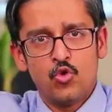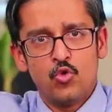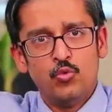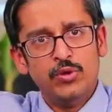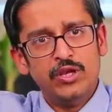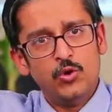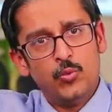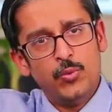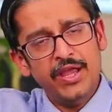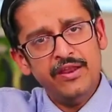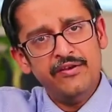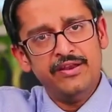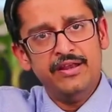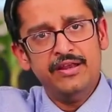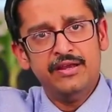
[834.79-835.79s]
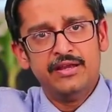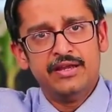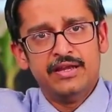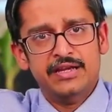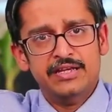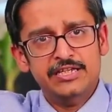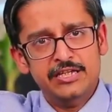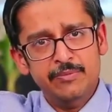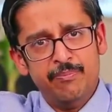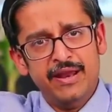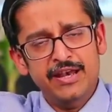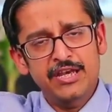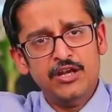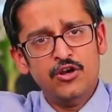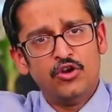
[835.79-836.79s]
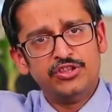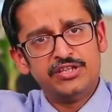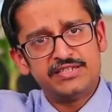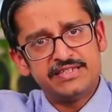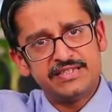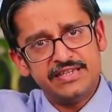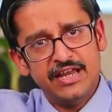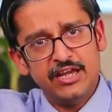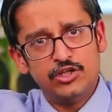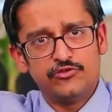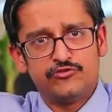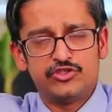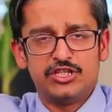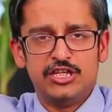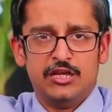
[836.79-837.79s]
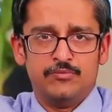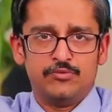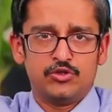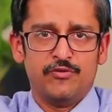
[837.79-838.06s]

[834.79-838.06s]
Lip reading: will vary depending on the stage of sleep.